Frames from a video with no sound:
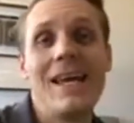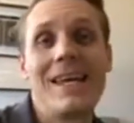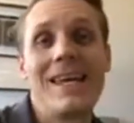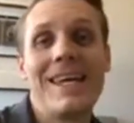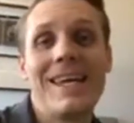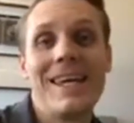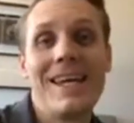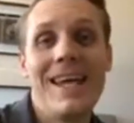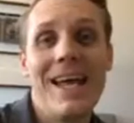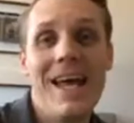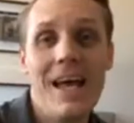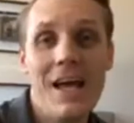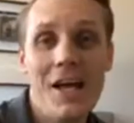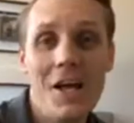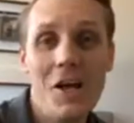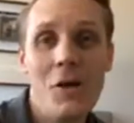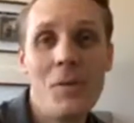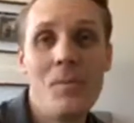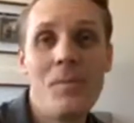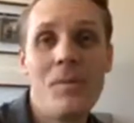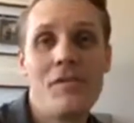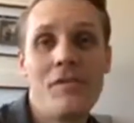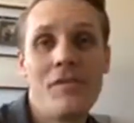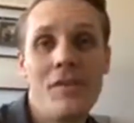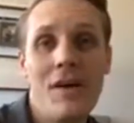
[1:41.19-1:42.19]
can
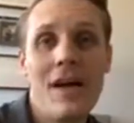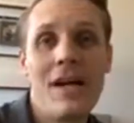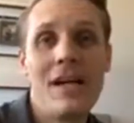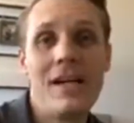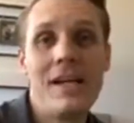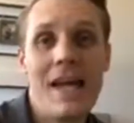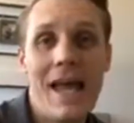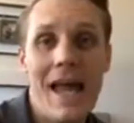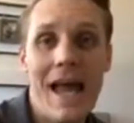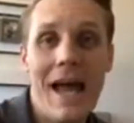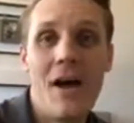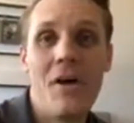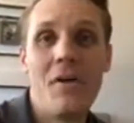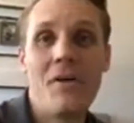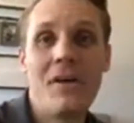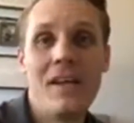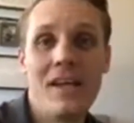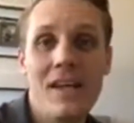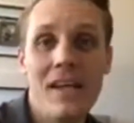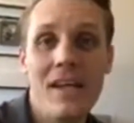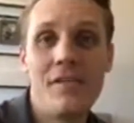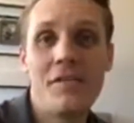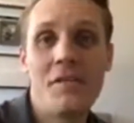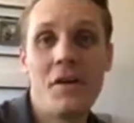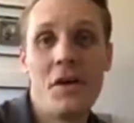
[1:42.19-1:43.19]
help find out
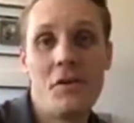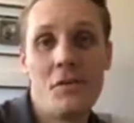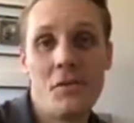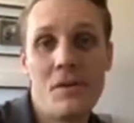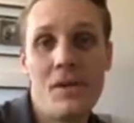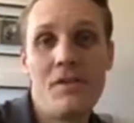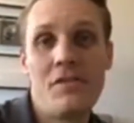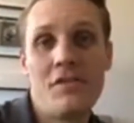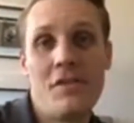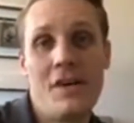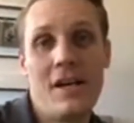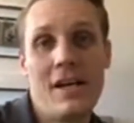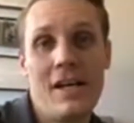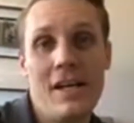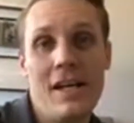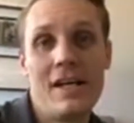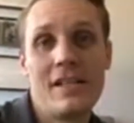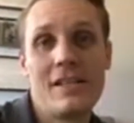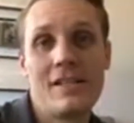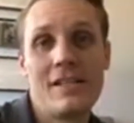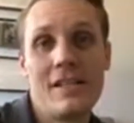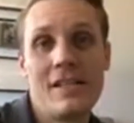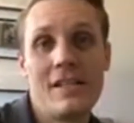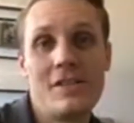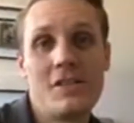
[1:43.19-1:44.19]
if a
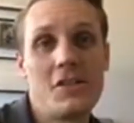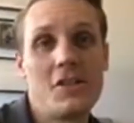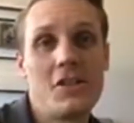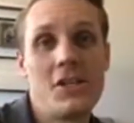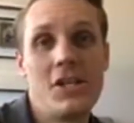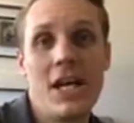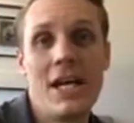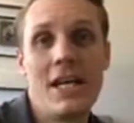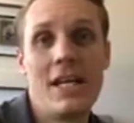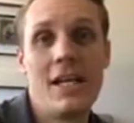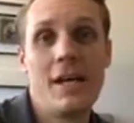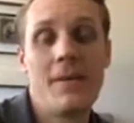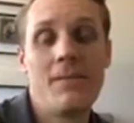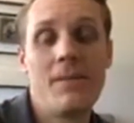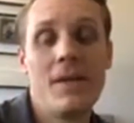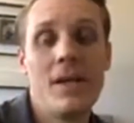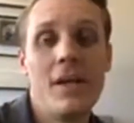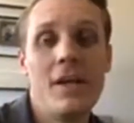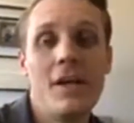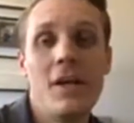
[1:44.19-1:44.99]
refinance is a good idea.